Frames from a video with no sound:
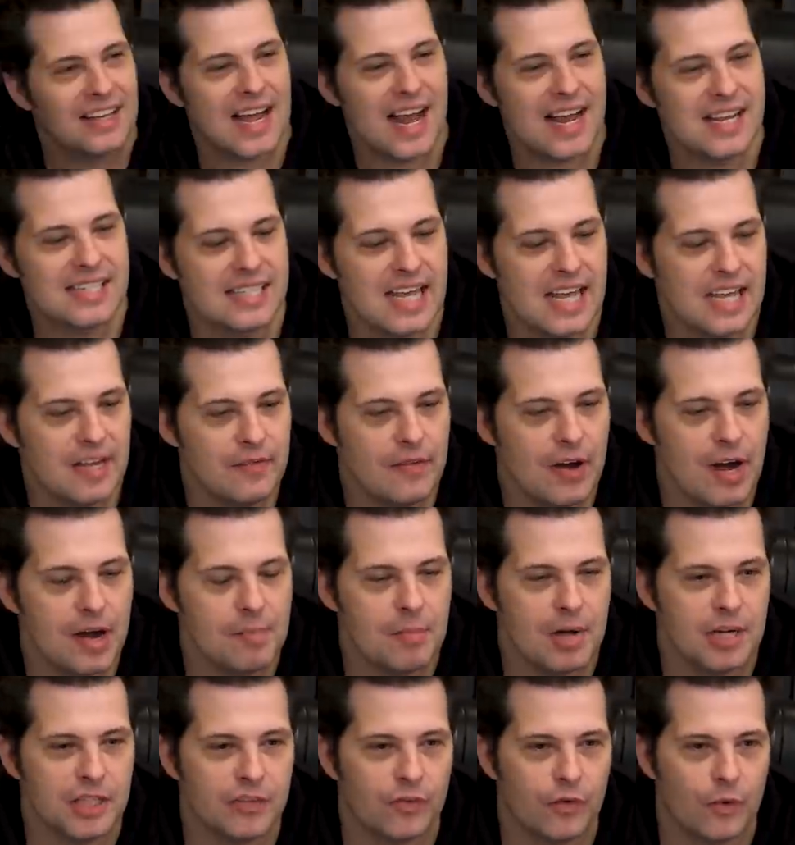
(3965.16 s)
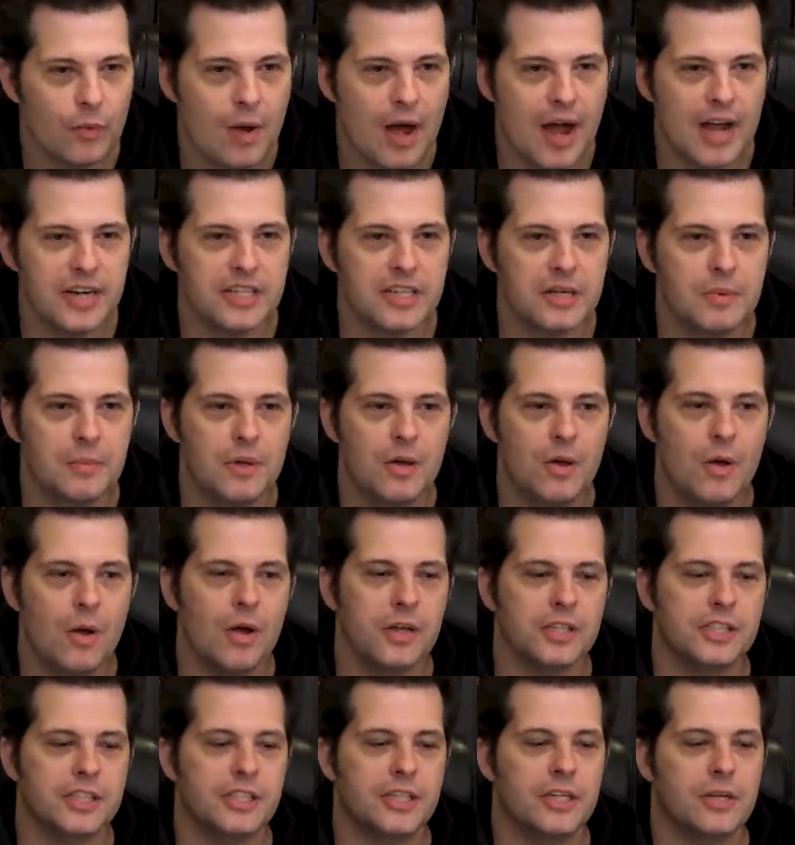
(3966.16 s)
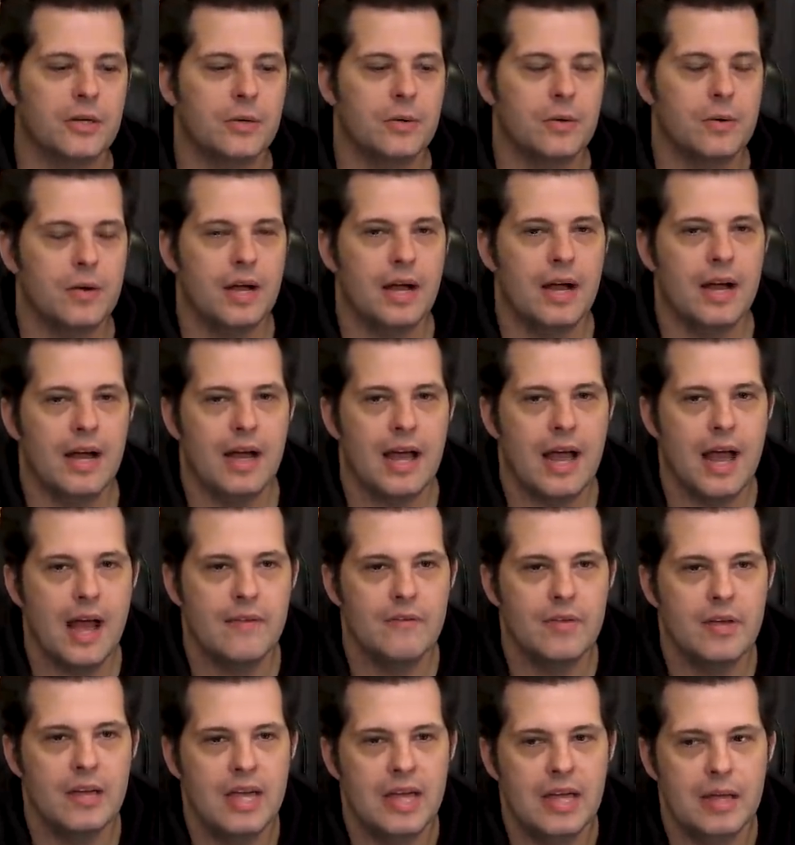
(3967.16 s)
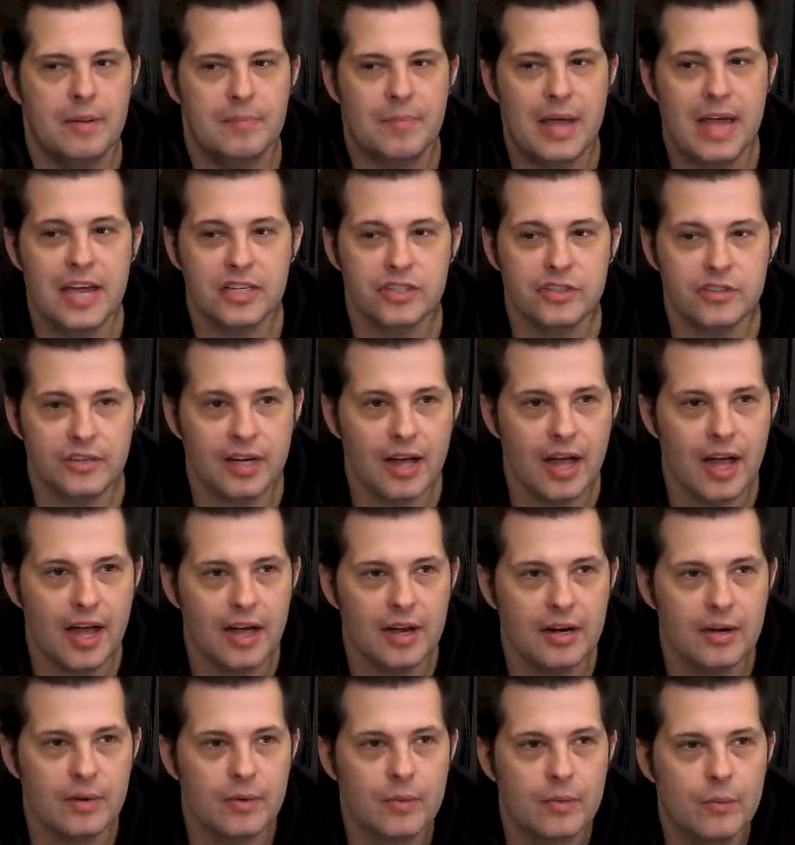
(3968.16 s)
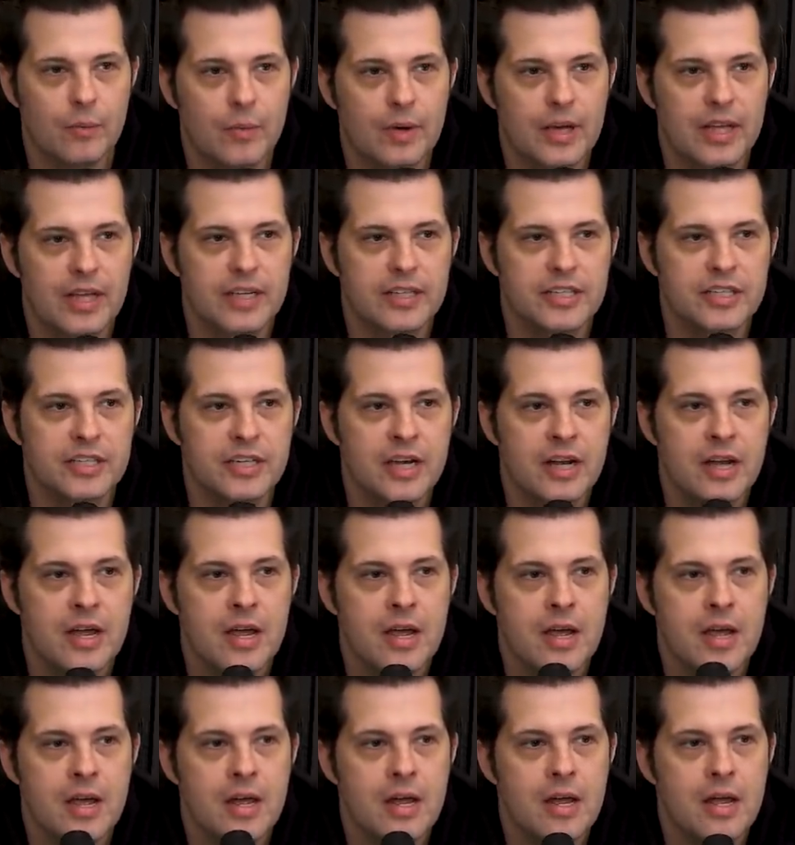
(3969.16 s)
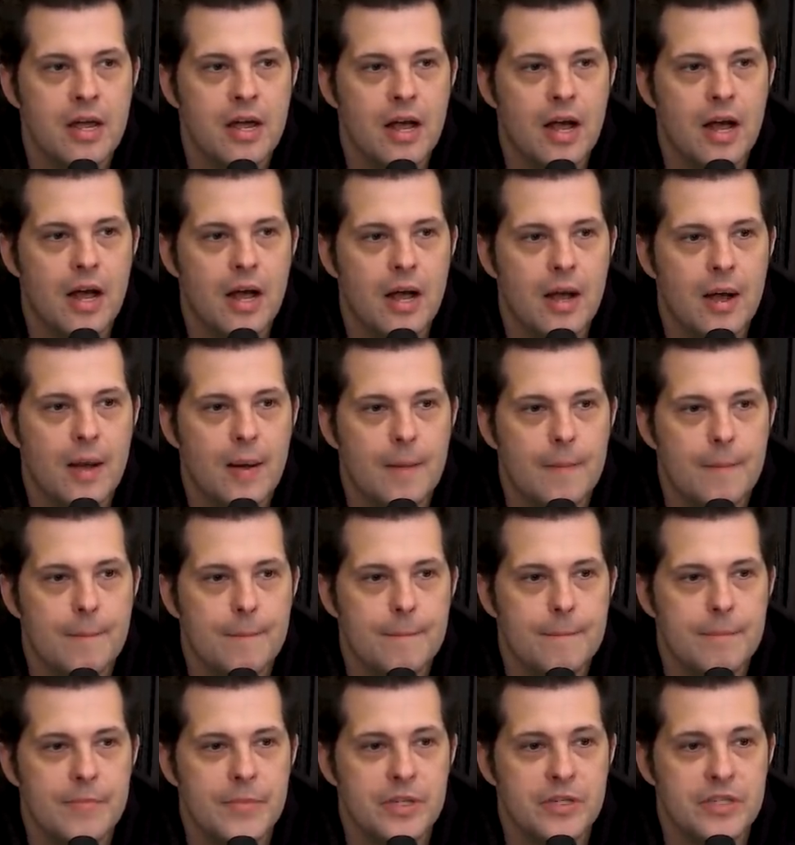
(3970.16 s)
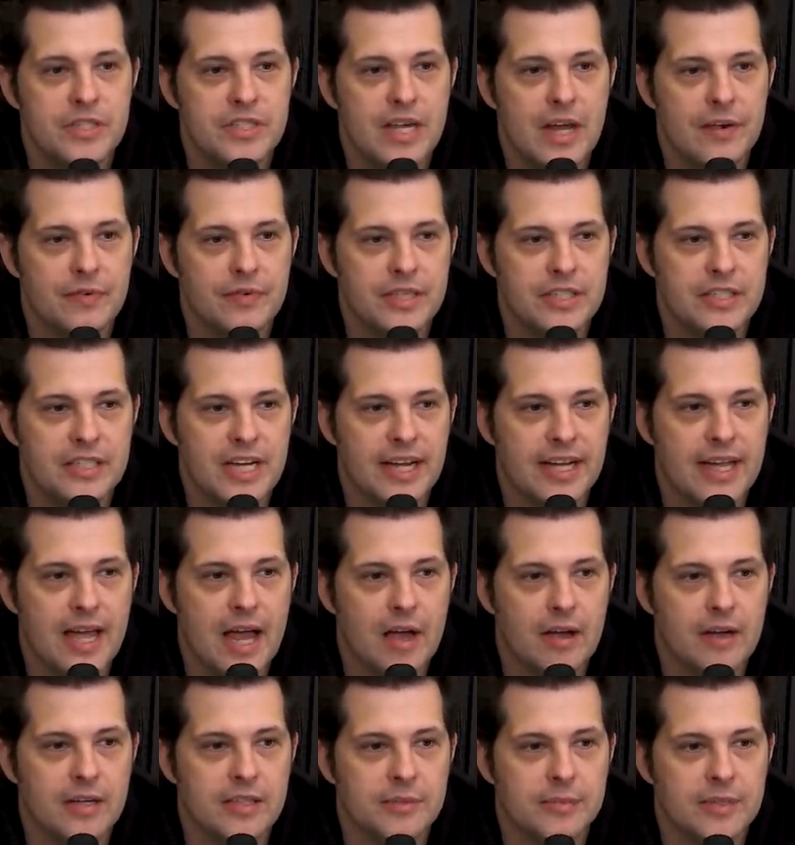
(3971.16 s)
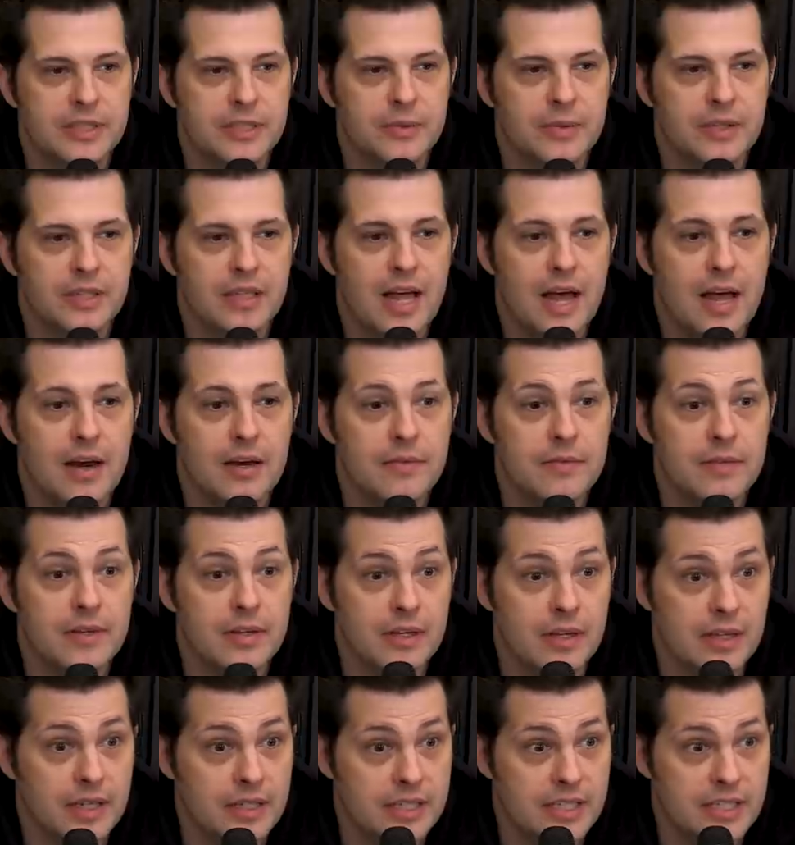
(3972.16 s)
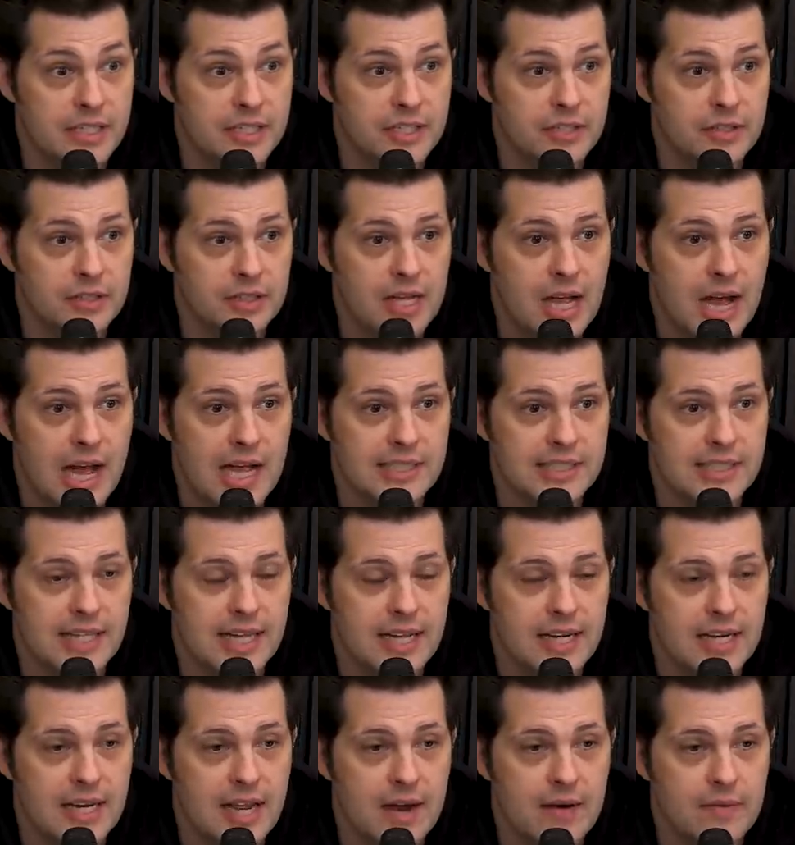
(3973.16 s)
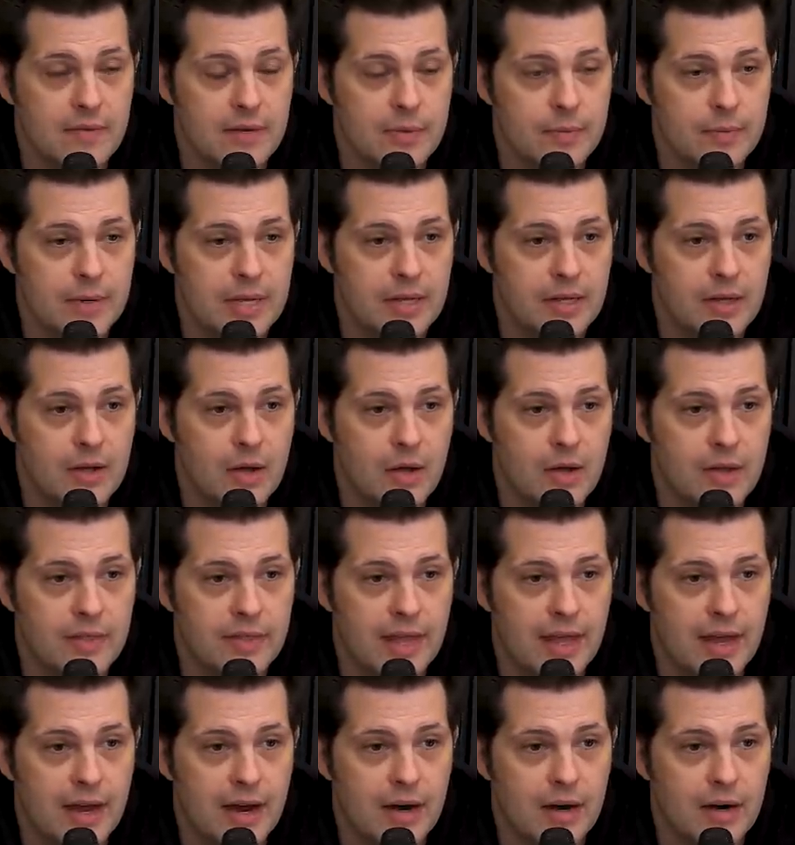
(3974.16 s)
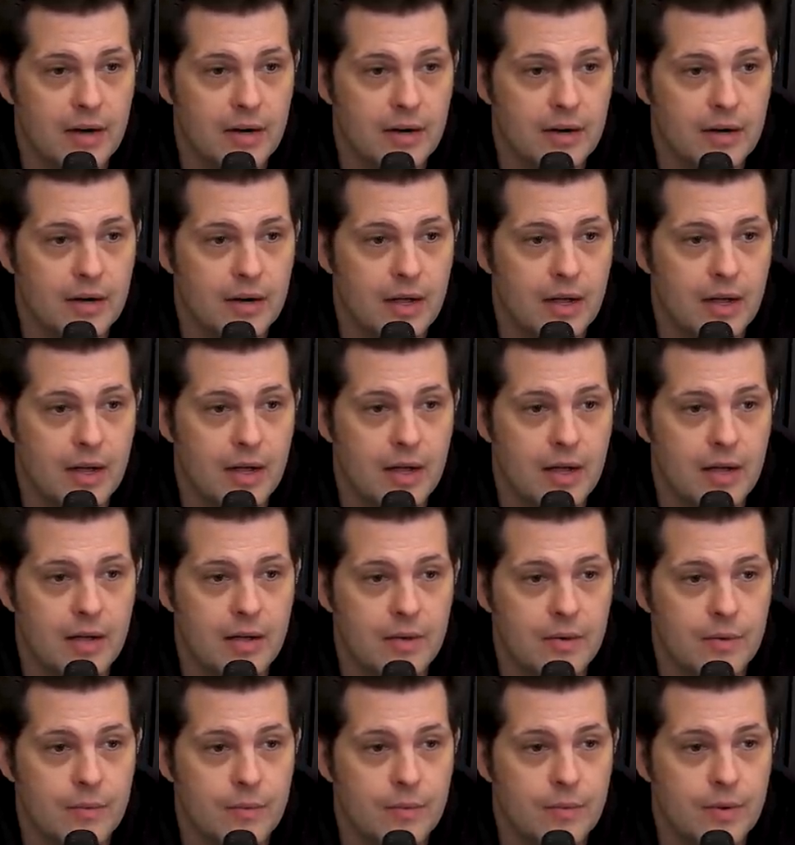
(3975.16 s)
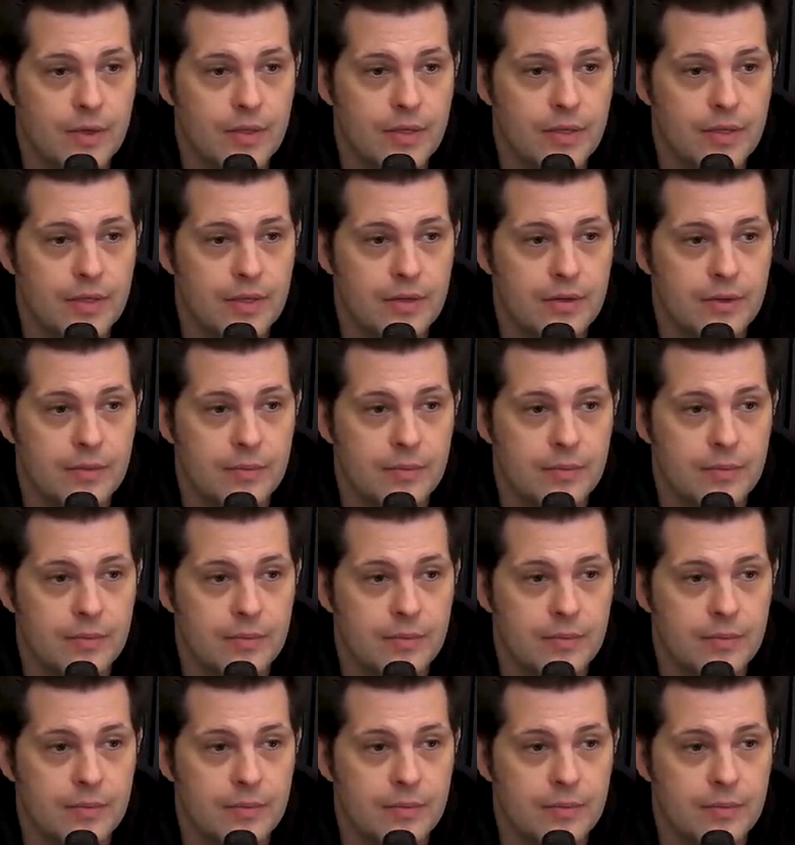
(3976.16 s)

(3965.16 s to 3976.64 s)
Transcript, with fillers: Guys, thank you very much for watching. We also uh, have a Patreon, which um, you should definitely check out because we do a lot of additional content every week on there. Uh, with